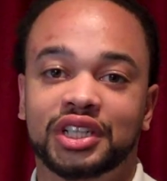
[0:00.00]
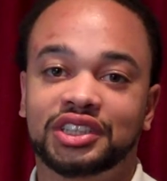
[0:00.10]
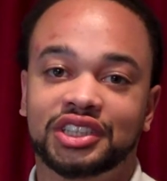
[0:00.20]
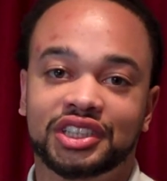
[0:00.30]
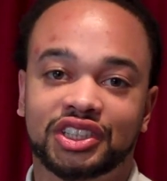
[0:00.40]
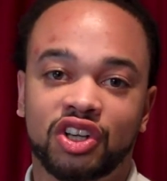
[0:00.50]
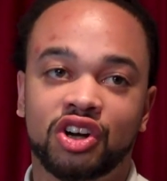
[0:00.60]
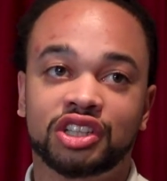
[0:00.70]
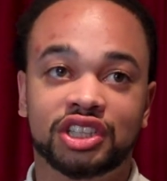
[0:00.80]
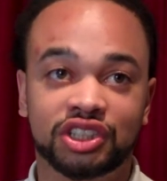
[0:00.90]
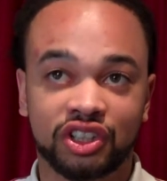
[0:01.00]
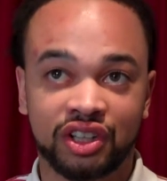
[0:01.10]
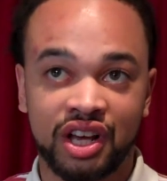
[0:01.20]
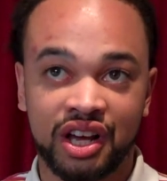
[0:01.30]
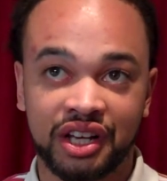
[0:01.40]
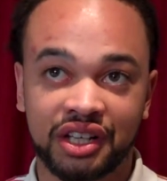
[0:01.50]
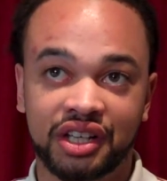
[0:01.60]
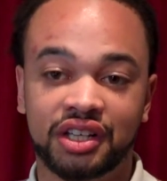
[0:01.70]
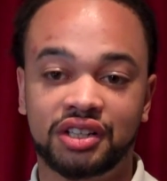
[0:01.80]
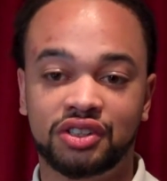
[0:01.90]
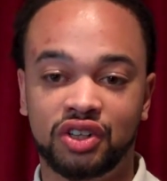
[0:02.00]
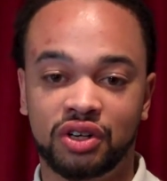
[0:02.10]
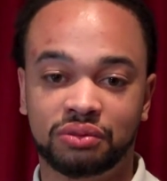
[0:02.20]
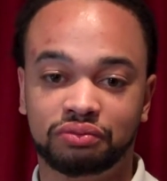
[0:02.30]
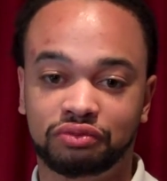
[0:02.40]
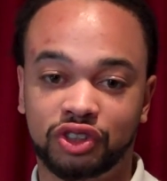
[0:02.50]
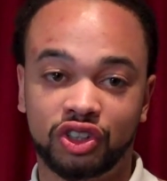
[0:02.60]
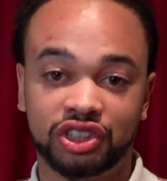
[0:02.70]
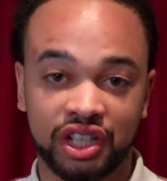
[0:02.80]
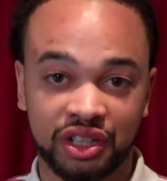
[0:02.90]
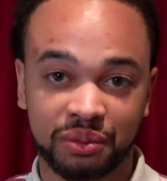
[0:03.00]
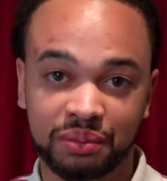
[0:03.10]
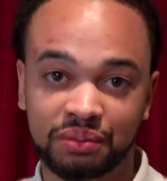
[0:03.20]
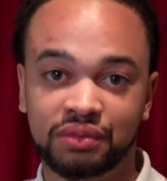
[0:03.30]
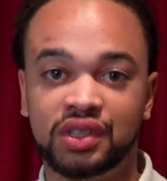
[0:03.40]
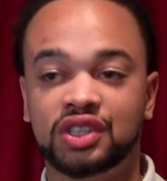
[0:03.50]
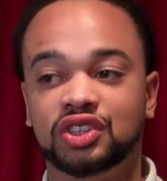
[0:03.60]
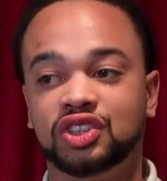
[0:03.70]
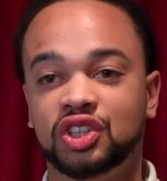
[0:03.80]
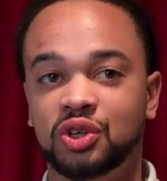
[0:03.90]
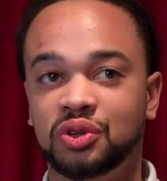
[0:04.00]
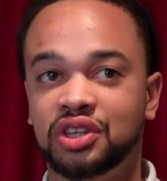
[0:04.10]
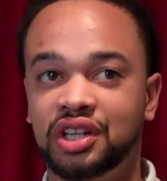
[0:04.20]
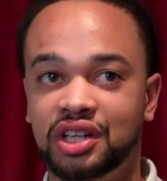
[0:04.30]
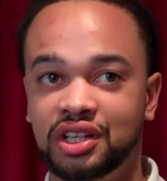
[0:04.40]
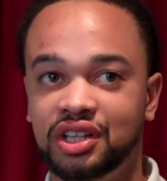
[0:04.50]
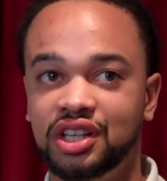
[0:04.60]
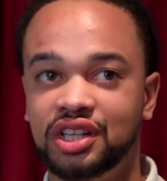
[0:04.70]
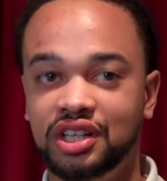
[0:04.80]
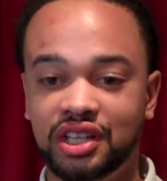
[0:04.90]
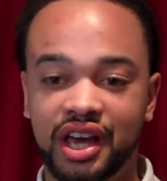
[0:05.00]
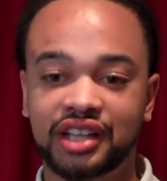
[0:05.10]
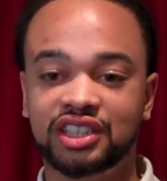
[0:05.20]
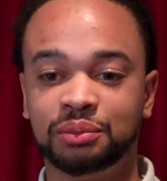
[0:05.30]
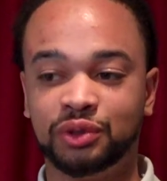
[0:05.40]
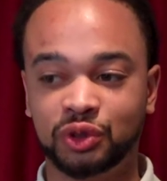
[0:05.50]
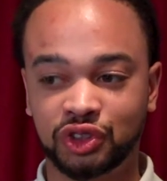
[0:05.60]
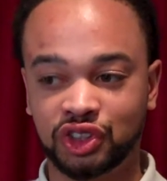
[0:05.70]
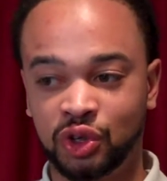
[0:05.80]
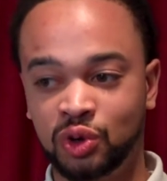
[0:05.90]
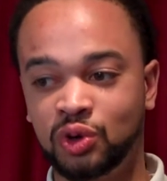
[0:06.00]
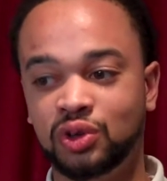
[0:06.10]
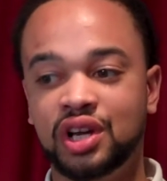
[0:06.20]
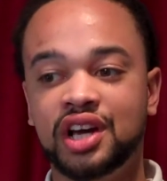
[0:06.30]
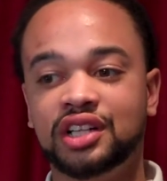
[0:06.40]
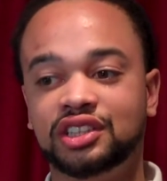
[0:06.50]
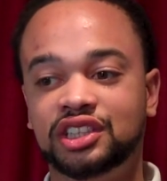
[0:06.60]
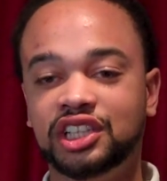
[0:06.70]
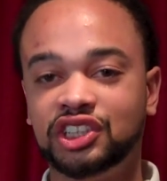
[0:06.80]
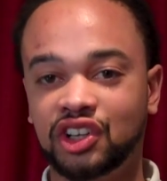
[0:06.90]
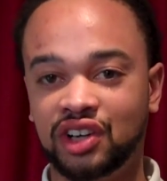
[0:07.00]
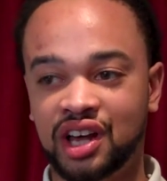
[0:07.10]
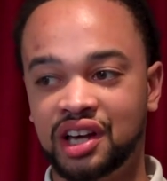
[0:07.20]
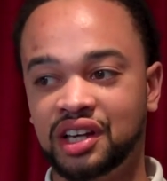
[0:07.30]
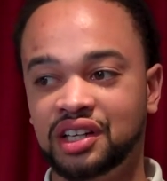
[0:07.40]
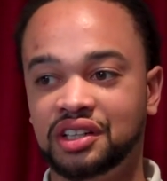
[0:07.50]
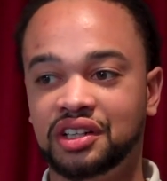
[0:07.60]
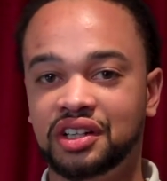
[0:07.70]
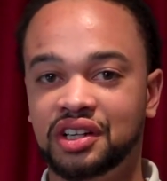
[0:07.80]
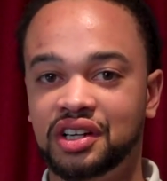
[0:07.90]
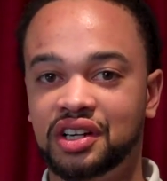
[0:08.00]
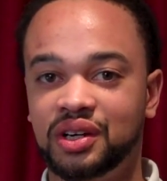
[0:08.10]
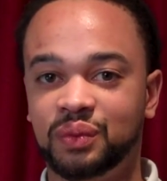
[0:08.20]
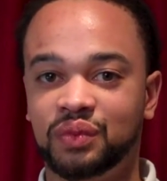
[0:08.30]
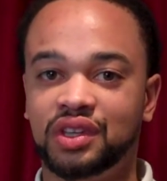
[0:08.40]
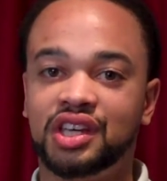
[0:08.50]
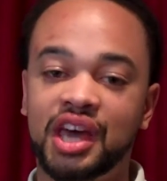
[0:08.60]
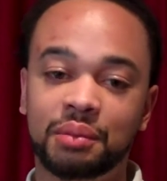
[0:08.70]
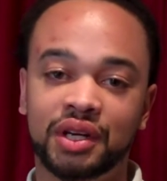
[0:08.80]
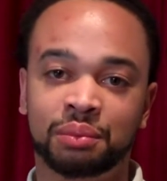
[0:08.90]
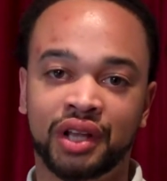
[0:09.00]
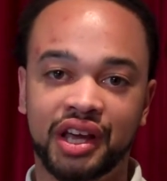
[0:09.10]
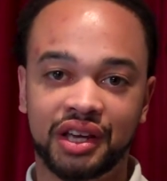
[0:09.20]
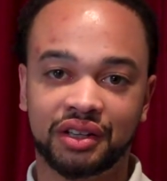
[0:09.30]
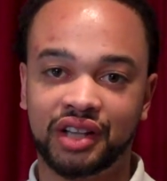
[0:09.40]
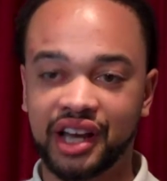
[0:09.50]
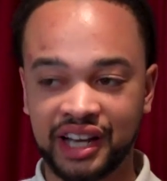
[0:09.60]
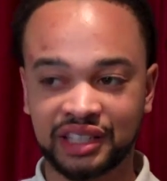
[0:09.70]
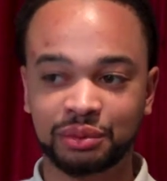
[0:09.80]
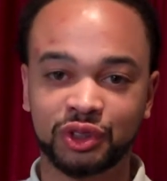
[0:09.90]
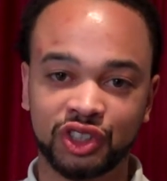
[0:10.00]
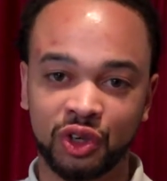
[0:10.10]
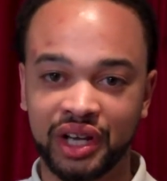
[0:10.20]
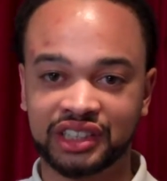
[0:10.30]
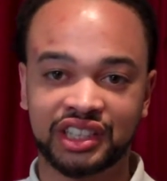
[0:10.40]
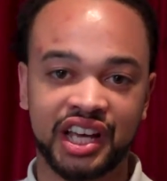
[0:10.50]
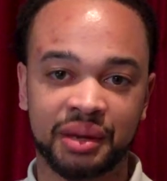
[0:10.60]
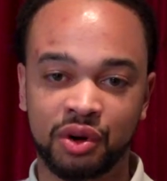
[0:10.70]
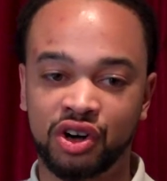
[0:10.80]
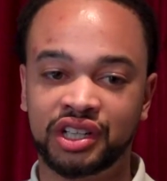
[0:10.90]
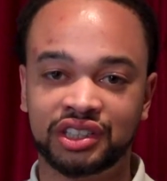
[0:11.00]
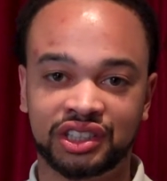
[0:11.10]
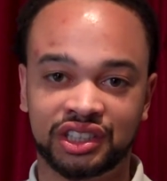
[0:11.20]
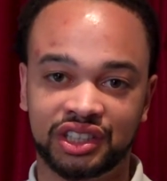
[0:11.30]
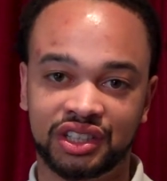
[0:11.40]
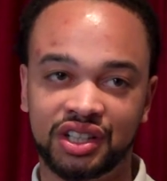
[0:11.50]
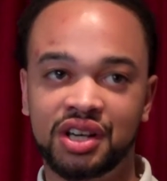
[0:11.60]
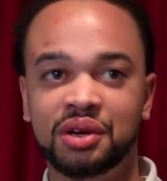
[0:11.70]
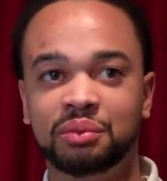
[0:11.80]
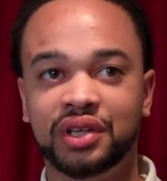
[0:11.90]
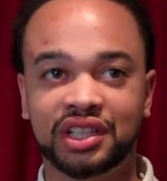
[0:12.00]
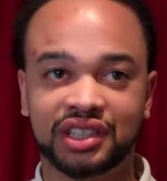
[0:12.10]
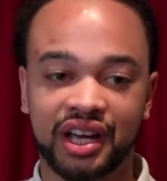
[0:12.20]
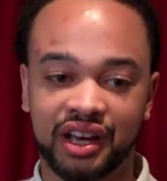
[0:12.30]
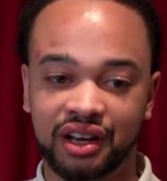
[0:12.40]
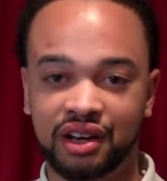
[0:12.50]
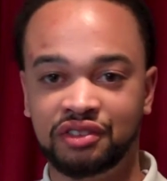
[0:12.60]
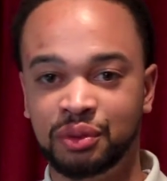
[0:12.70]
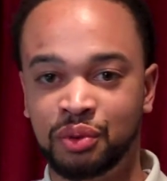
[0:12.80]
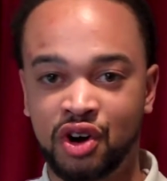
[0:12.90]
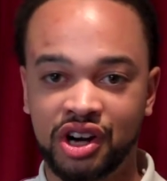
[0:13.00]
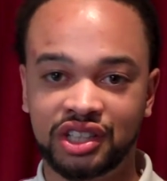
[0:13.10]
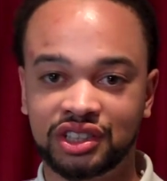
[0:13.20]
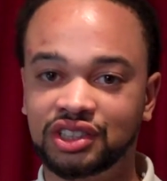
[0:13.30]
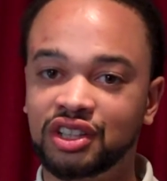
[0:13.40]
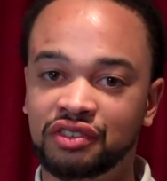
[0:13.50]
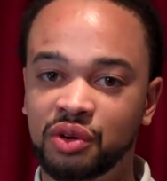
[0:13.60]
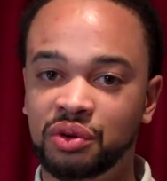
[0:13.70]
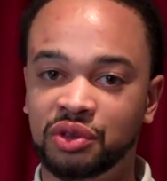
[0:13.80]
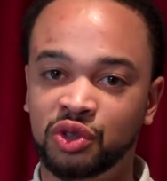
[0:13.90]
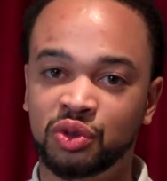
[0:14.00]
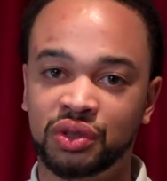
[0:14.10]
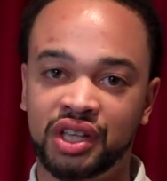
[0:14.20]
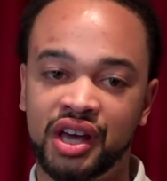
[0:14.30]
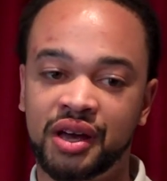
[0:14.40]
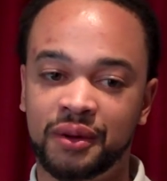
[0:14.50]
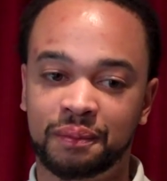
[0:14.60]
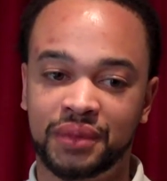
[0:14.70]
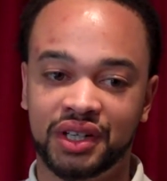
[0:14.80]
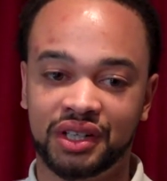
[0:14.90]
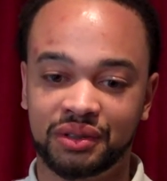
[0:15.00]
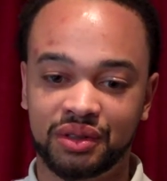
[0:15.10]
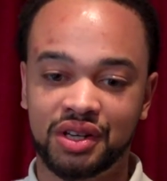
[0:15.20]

let's just start a t-shirt line and, you know, start selling them. So then the Atypical Soul t-shirt line came into play. Like, Atypical Soul as a name already existed because like of the parties and stuff that we were doing with that, but